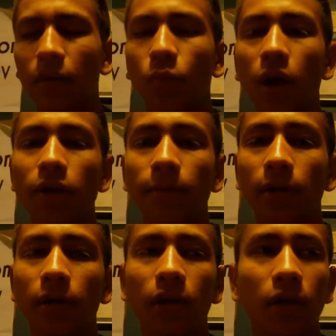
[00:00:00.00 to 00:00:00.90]

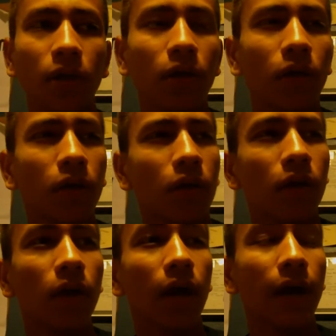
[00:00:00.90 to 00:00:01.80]
watermark.
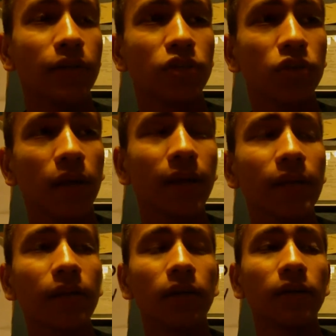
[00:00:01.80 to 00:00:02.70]
I tried it